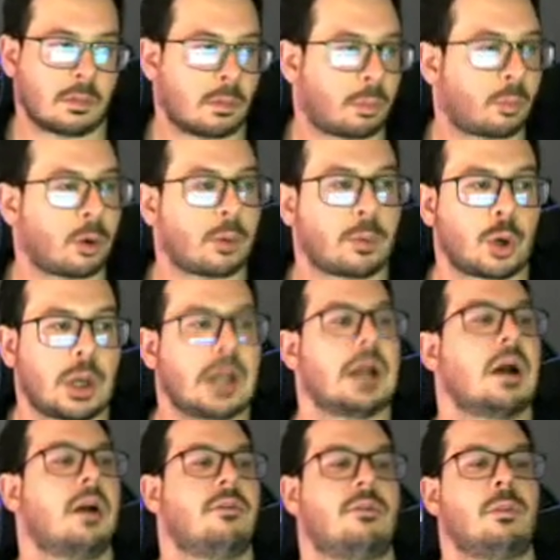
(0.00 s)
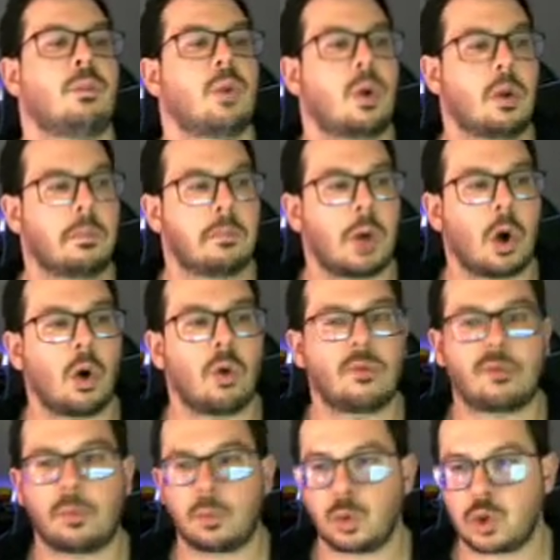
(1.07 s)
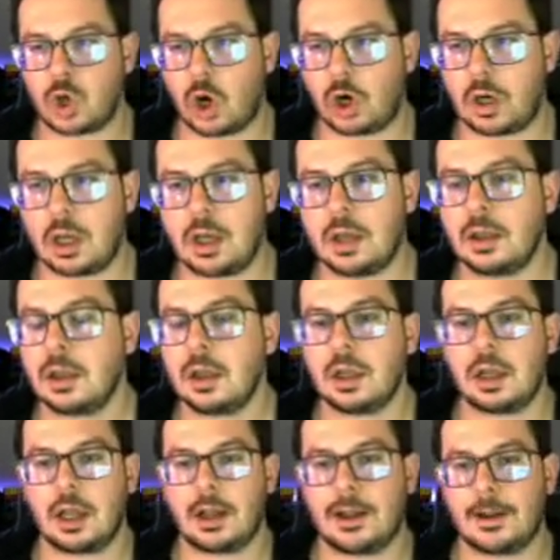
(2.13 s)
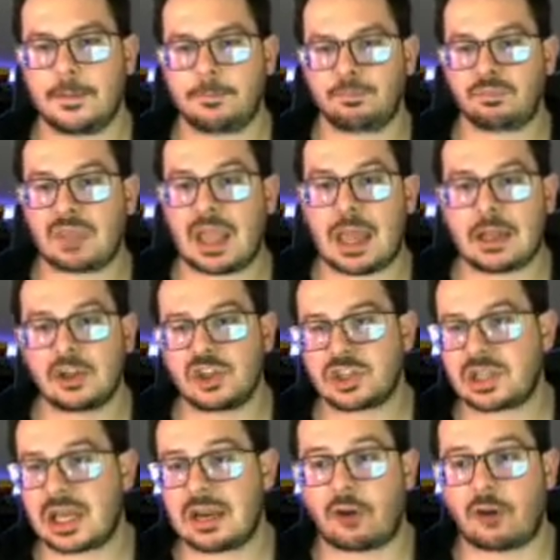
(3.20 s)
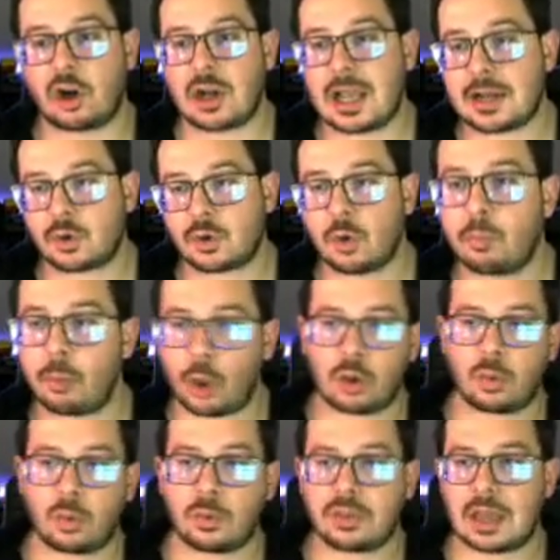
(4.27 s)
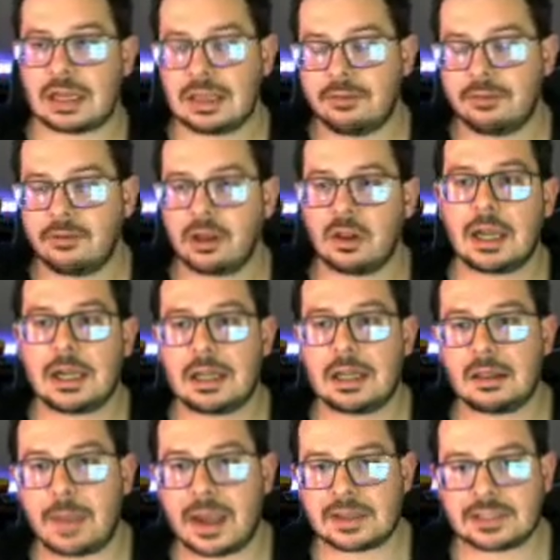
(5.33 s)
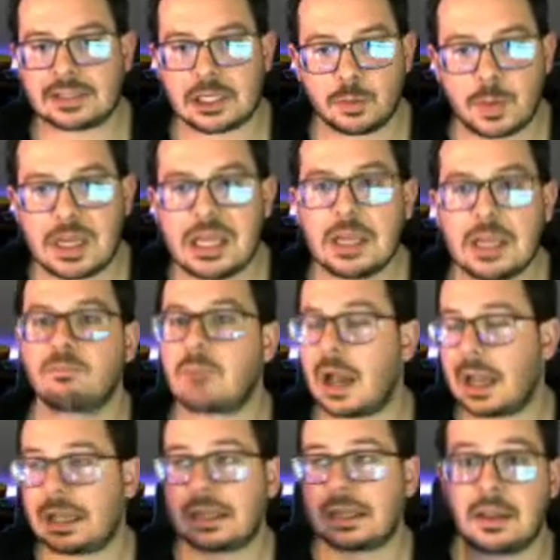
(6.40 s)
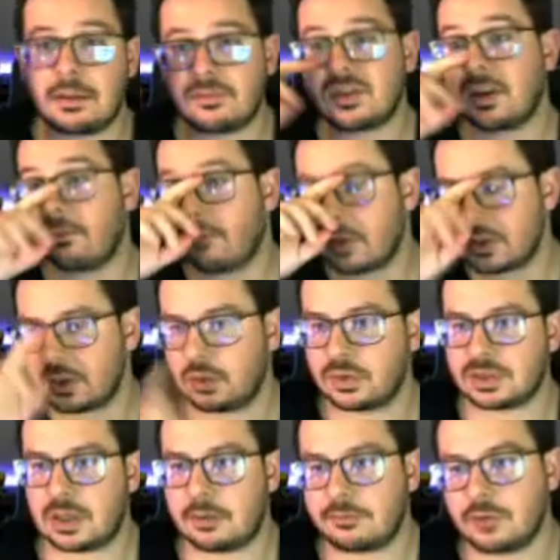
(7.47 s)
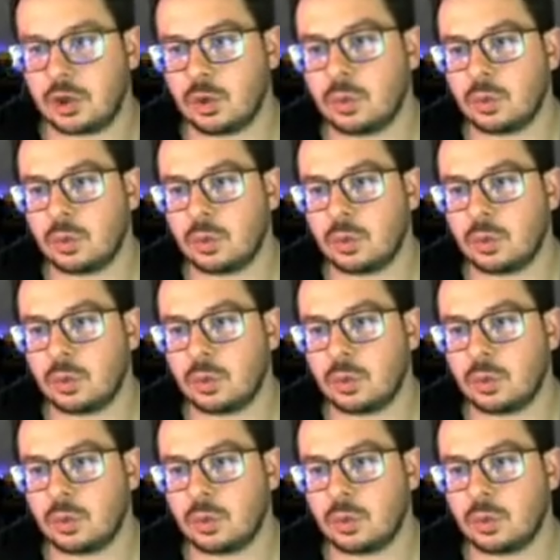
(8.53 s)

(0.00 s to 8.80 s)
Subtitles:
Primarina, from Rotom-Mow, from Musharna, and just kind of our natural bulk with that Eviolite and max HP. I can live some physical stuff too.